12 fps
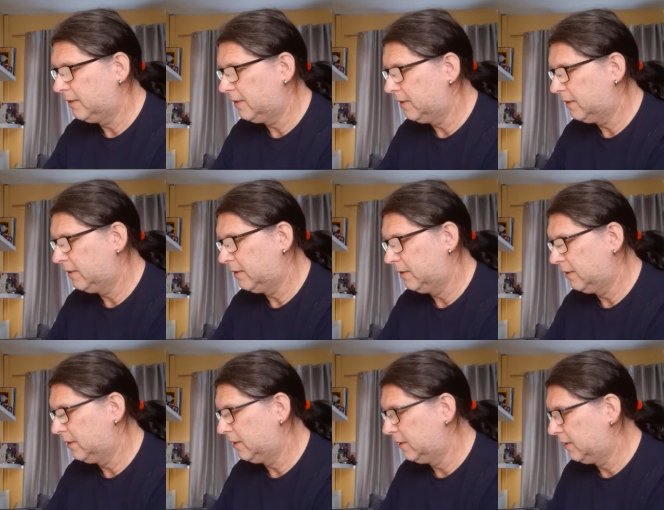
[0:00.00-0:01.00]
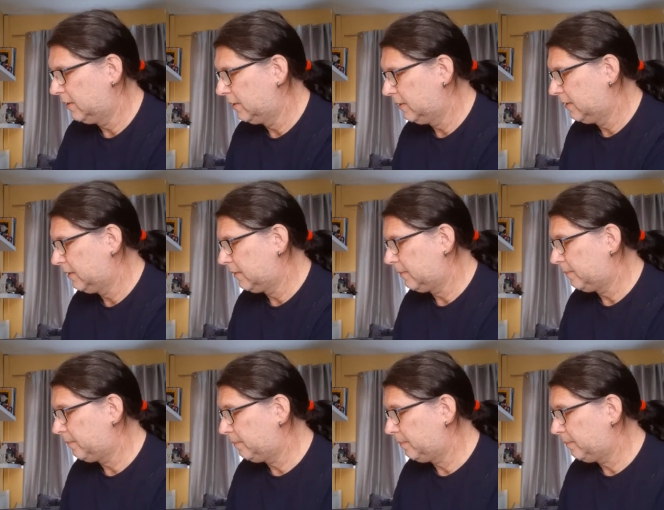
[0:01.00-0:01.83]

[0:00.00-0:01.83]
(silence)